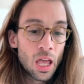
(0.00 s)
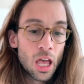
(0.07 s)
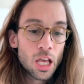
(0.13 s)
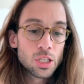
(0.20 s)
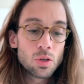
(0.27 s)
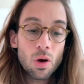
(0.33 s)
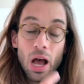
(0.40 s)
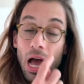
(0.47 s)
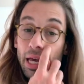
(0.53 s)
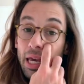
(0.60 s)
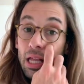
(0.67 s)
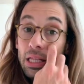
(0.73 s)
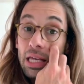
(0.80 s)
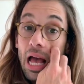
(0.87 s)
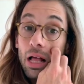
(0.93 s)
So I
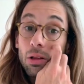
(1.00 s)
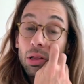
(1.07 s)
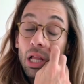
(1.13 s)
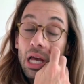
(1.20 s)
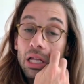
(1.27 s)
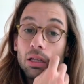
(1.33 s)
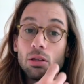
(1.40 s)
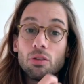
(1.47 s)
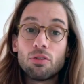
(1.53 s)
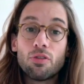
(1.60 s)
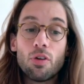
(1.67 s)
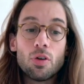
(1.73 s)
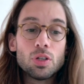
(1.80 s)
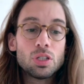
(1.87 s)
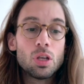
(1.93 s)
can calculate
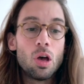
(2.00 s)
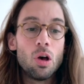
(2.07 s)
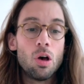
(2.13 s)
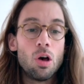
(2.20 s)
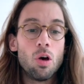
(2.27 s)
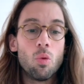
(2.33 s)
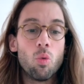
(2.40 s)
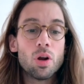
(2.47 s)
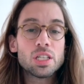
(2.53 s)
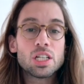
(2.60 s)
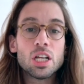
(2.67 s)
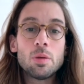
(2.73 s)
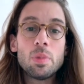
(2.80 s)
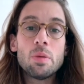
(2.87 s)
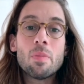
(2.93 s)
first what is
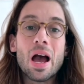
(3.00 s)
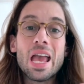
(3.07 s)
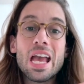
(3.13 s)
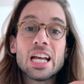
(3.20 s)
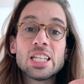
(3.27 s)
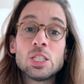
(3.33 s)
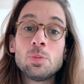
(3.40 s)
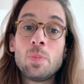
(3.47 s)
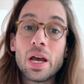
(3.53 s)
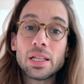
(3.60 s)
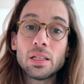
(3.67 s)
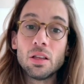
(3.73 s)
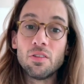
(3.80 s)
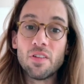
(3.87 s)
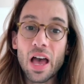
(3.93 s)
going to be my
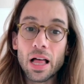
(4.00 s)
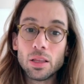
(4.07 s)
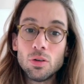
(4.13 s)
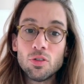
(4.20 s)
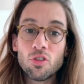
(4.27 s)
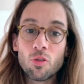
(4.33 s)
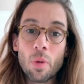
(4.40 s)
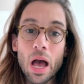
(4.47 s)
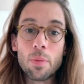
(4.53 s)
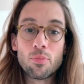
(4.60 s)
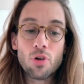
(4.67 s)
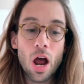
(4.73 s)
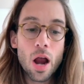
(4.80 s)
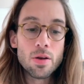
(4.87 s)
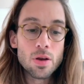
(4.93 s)
expected value for my
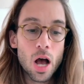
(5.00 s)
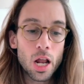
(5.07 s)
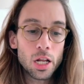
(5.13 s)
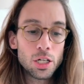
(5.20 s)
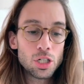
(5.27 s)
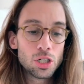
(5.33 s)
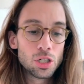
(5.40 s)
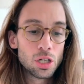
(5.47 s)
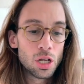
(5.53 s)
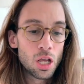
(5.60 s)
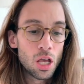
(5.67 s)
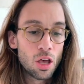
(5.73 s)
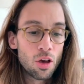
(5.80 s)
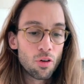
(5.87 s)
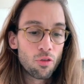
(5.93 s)
prior knowledge
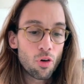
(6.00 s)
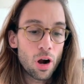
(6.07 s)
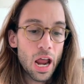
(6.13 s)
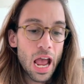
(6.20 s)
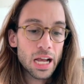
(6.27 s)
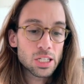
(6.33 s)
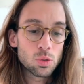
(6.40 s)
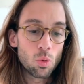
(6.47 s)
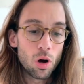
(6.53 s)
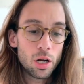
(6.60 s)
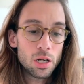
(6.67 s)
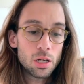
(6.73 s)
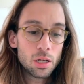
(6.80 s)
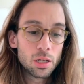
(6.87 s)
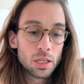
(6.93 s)
for
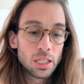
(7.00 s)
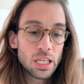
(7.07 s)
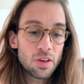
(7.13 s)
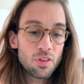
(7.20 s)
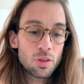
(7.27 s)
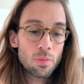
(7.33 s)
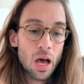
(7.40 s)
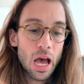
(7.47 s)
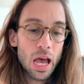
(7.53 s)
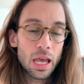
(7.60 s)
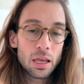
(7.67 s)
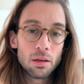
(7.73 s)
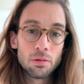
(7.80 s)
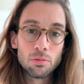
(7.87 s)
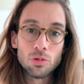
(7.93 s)
x1 given
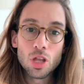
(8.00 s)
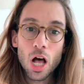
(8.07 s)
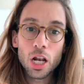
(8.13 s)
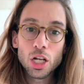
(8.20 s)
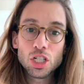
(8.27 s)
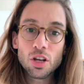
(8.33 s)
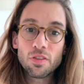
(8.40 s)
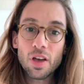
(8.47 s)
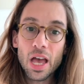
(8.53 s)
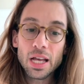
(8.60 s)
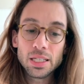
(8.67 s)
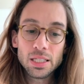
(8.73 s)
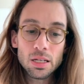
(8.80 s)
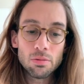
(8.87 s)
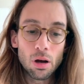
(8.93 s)
my knowledge of
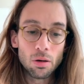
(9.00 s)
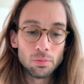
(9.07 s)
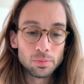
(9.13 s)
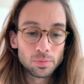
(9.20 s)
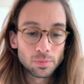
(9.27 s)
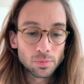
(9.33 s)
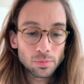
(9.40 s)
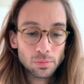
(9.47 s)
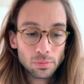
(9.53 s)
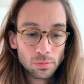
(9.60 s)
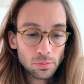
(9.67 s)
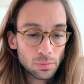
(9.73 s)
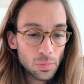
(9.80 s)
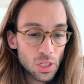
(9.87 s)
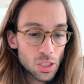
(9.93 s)
x0.
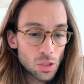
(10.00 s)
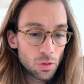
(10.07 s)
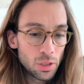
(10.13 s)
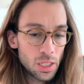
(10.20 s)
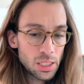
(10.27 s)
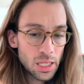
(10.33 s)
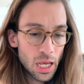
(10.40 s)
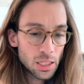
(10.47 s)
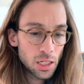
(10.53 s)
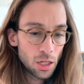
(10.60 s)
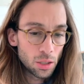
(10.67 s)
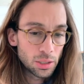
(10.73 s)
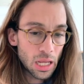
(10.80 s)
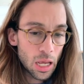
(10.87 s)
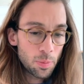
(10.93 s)
So in this case,
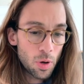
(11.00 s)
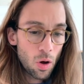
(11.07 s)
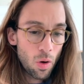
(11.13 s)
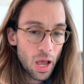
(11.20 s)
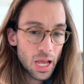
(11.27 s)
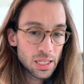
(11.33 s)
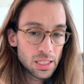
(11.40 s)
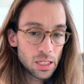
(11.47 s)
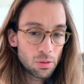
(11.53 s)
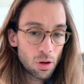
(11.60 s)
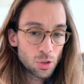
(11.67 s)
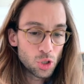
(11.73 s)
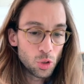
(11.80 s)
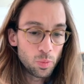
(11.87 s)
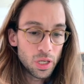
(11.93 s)
little typo,
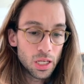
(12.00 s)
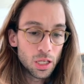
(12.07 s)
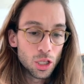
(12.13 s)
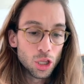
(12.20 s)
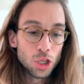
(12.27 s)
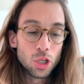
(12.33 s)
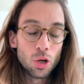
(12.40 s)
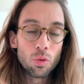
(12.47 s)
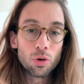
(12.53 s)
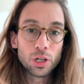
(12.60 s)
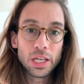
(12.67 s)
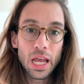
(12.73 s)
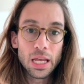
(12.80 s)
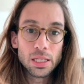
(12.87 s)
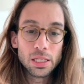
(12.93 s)
x0 should be
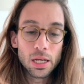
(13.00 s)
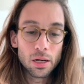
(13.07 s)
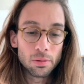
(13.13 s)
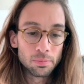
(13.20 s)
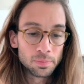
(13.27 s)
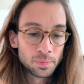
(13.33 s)
lowercase here.